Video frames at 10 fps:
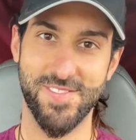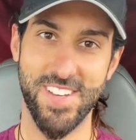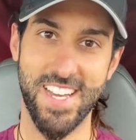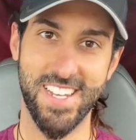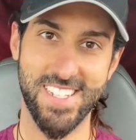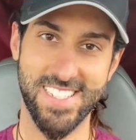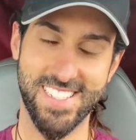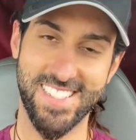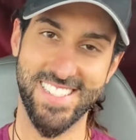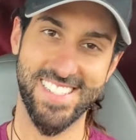
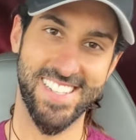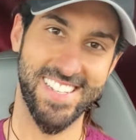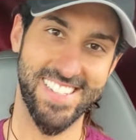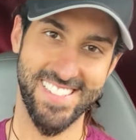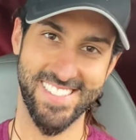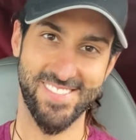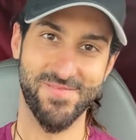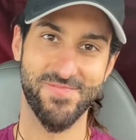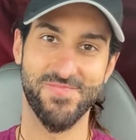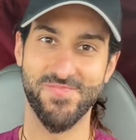Fellas,
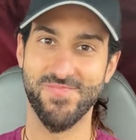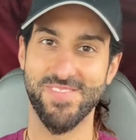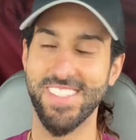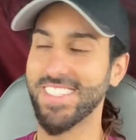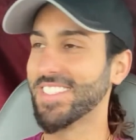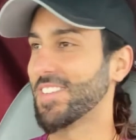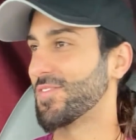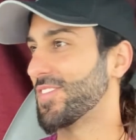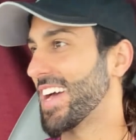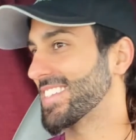this is a
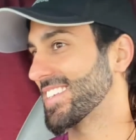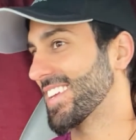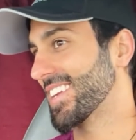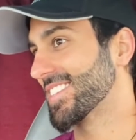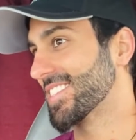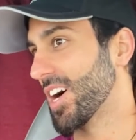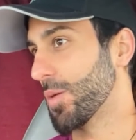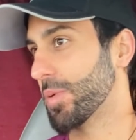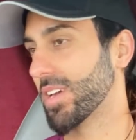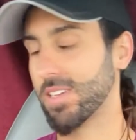fascinating
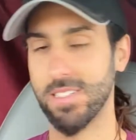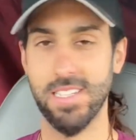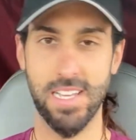topic.